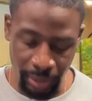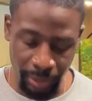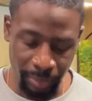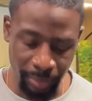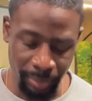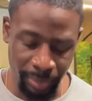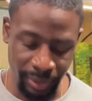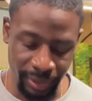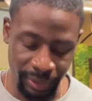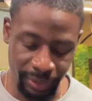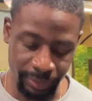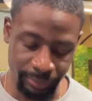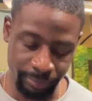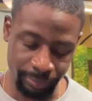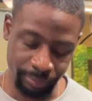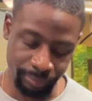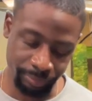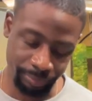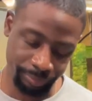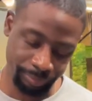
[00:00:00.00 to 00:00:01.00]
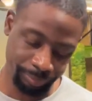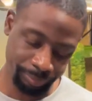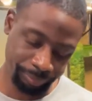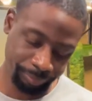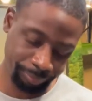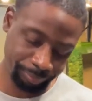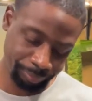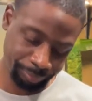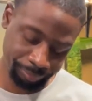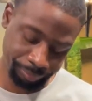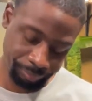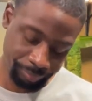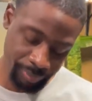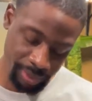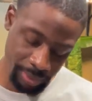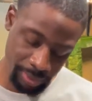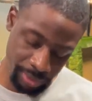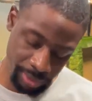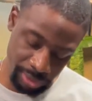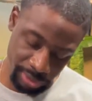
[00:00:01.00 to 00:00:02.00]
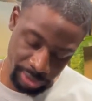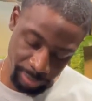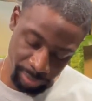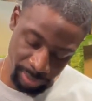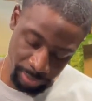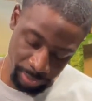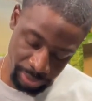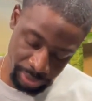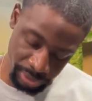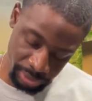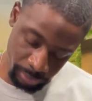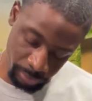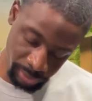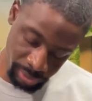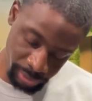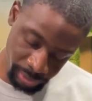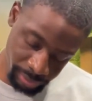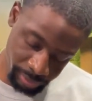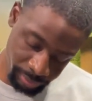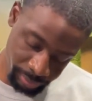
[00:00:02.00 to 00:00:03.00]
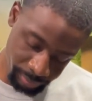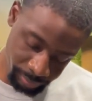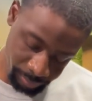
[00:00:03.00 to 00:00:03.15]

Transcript: But I don't know, some people are just weird.